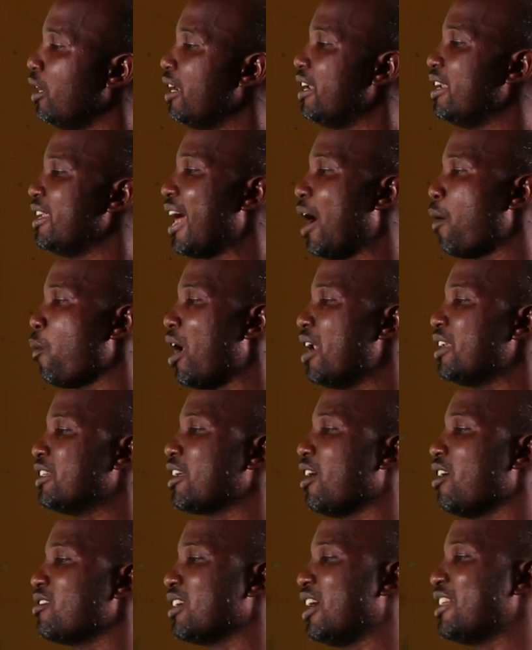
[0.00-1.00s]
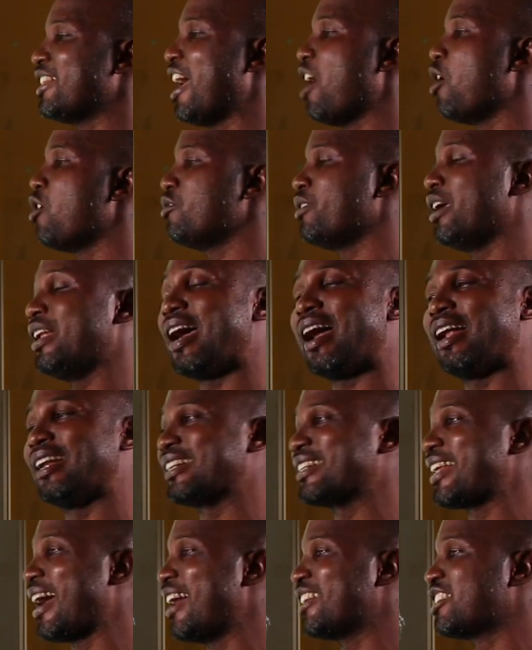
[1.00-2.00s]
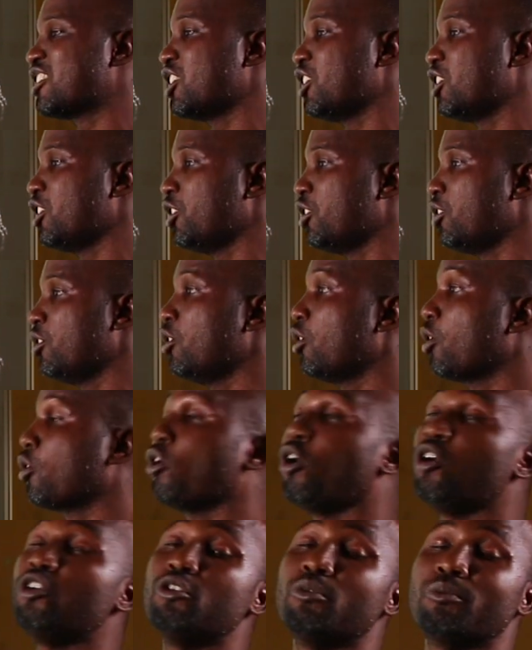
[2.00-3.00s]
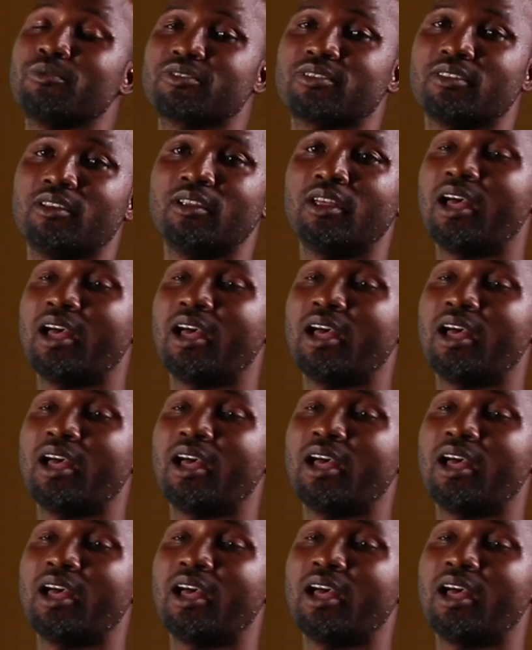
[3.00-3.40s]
1,930 coulombs.